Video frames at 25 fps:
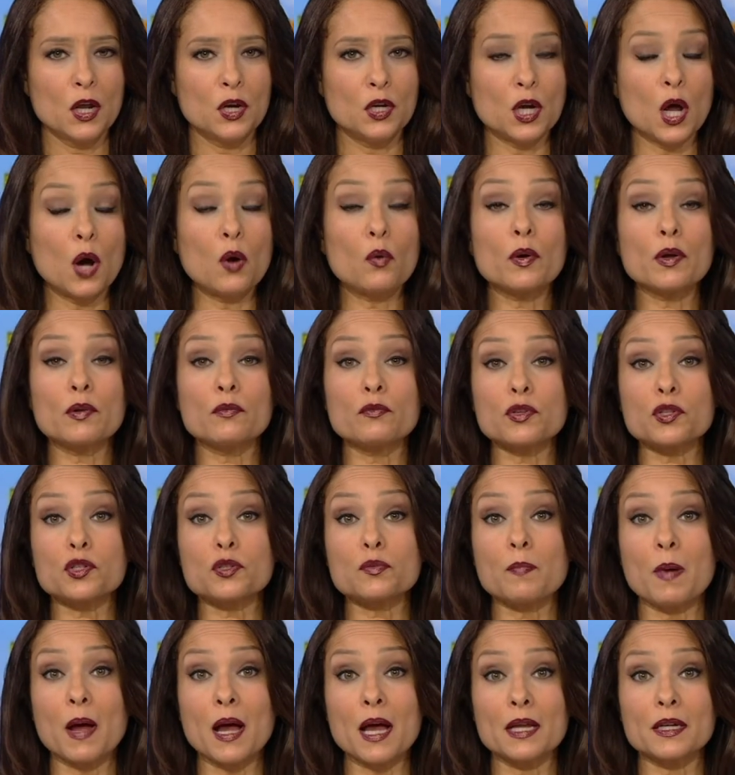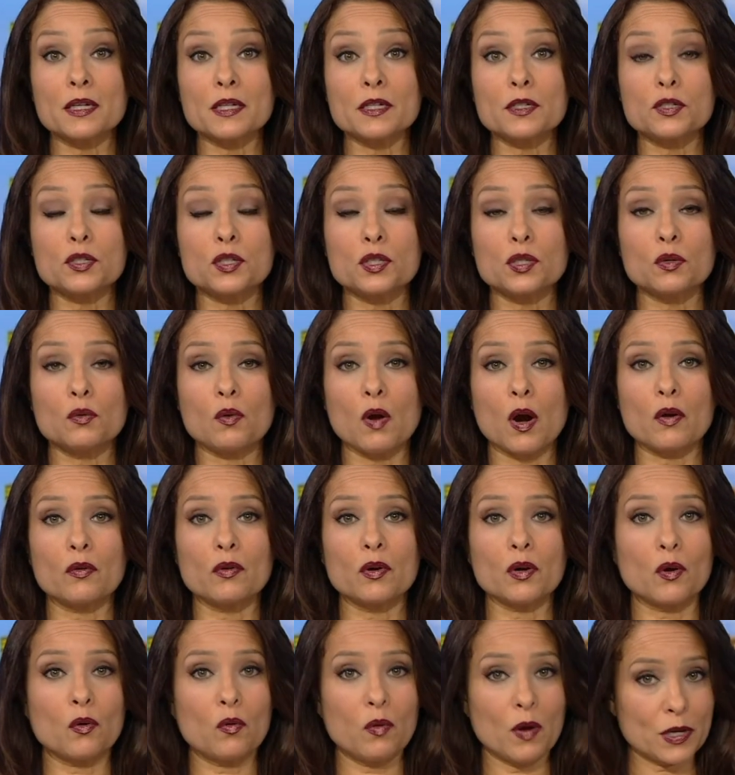No one responded to our
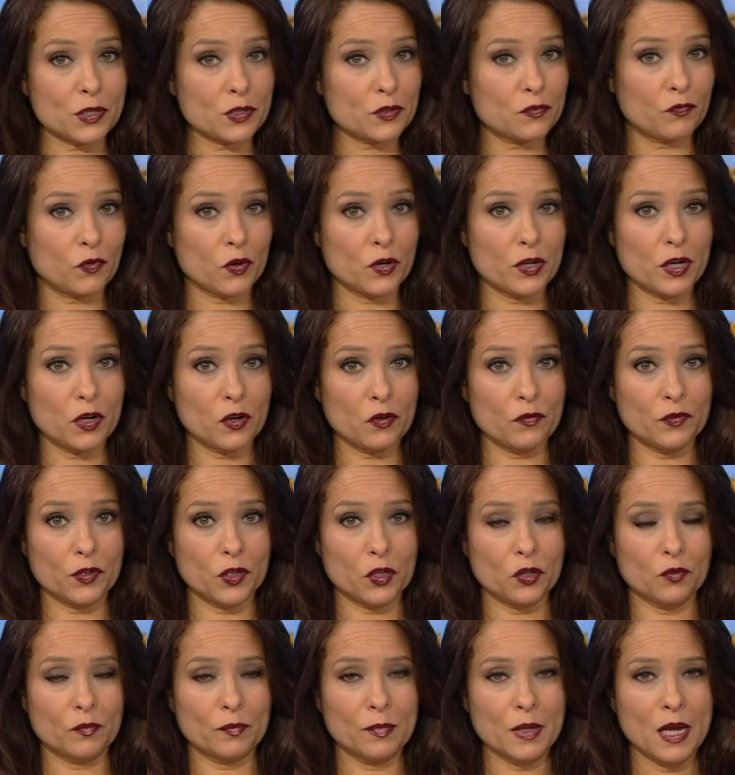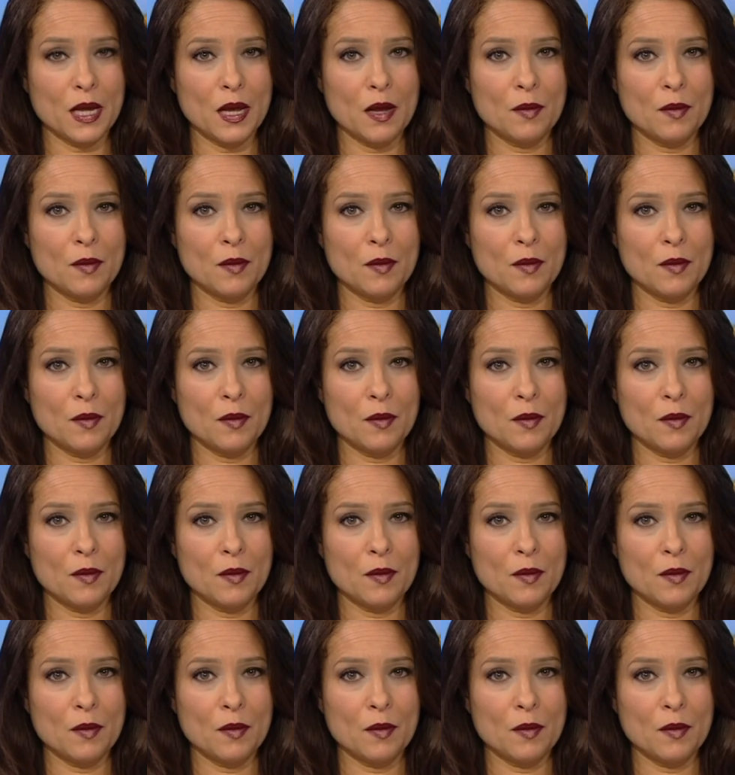request for an interview.